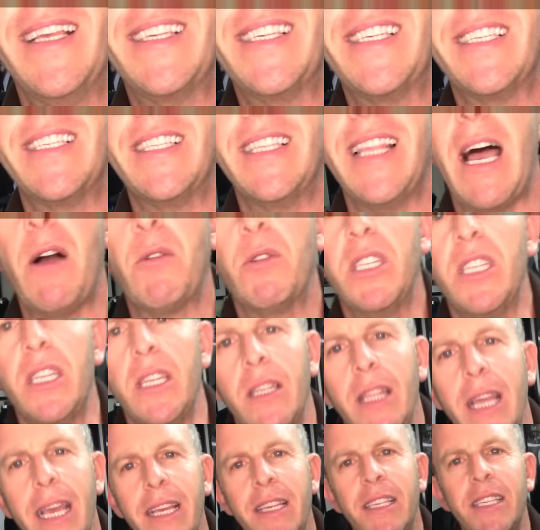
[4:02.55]

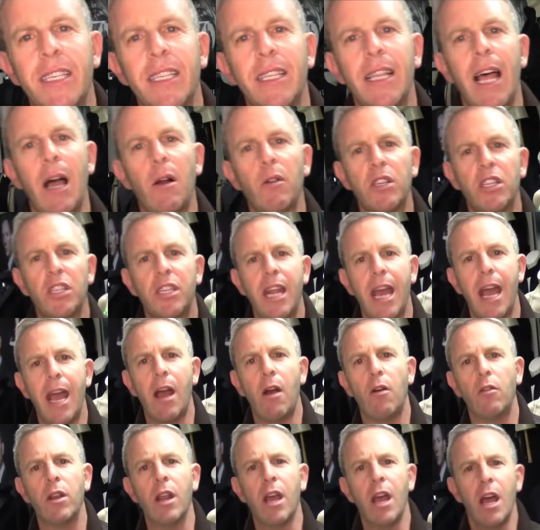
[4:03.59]
slouchy. They slouch
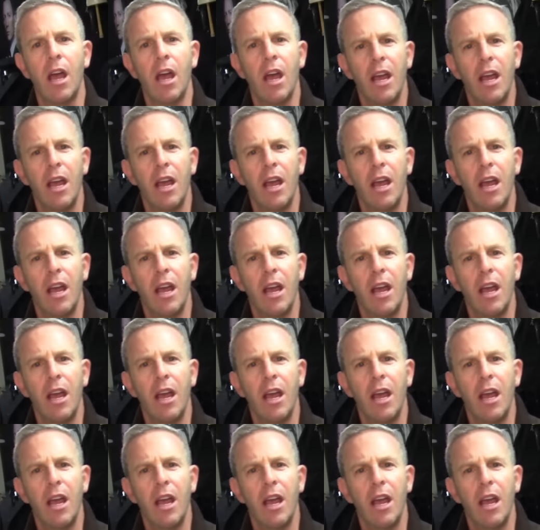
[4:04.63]
down.